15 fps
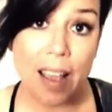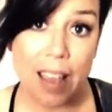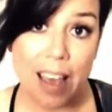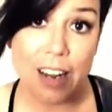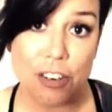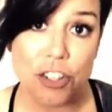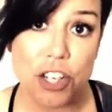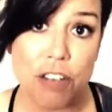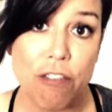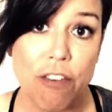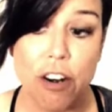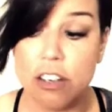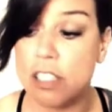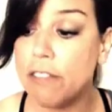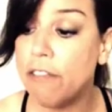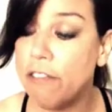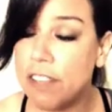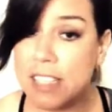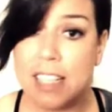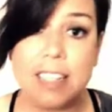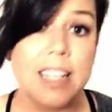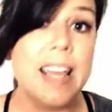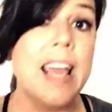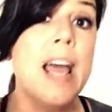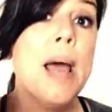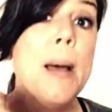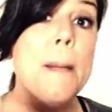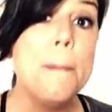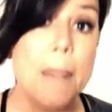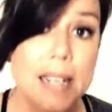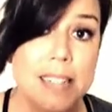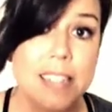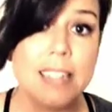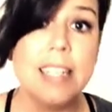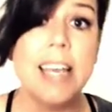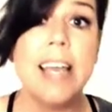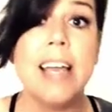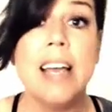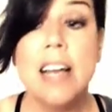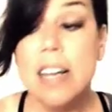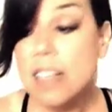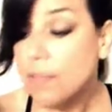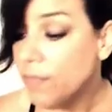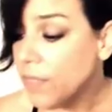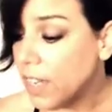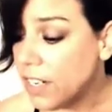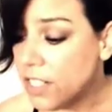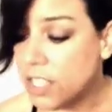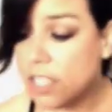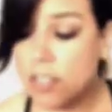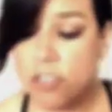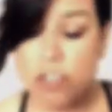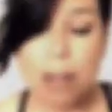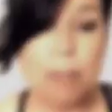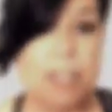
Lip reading: energy first, physically, mentally. I just dropped my